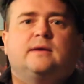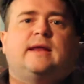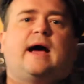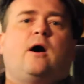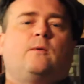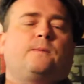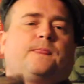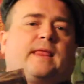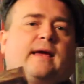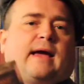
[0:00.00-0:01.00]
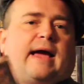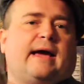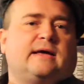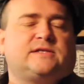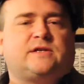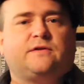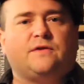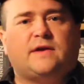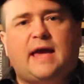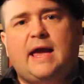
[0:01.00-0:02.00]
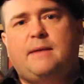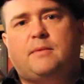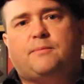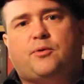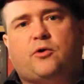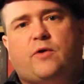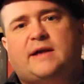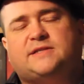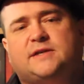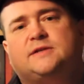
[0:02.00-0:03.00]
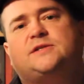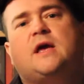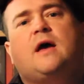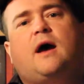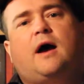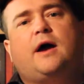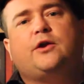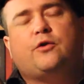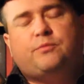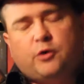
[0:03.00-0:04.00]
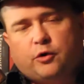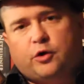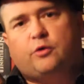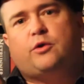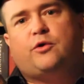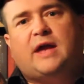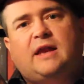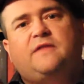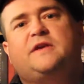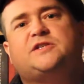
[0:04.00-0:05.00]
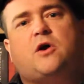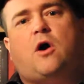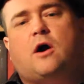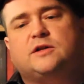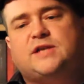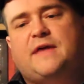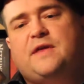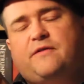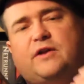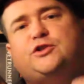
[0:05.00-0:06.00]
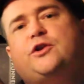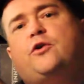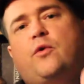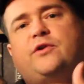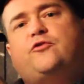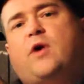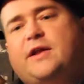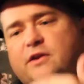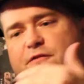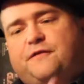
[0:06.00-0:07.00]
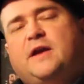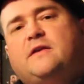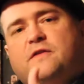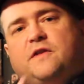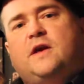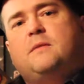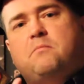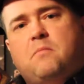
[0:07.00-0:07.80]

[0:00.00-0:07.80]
Now, as the game progresses, uh, you're, you're, you're, you're getting these cards, and then eventually you're going to try to defeat the